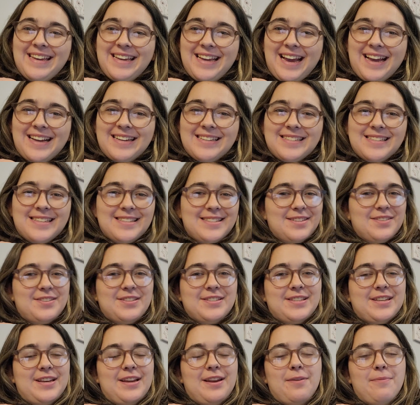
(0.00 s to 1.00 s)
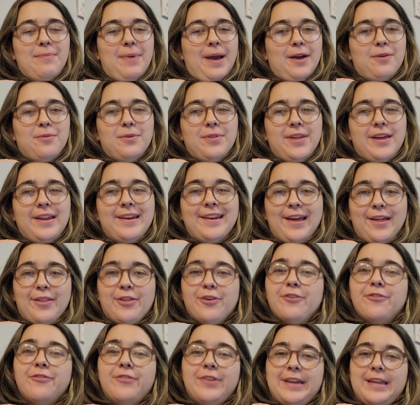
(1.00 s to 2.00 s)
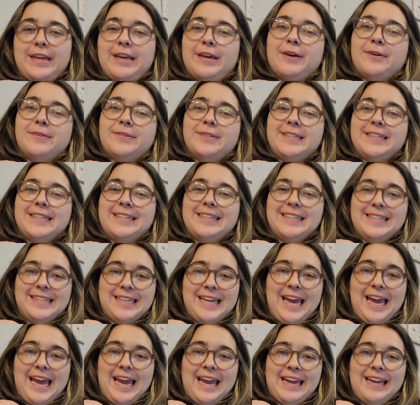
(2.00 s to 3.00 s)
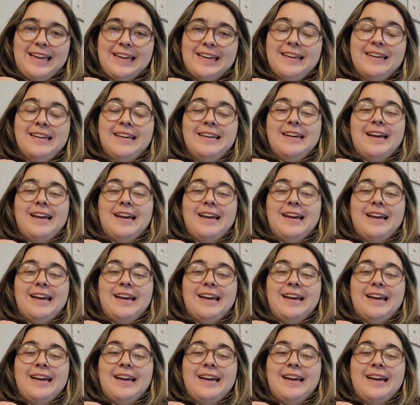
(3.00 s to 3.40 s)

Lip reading: guys, it's Alyssa and I'm back with another video today.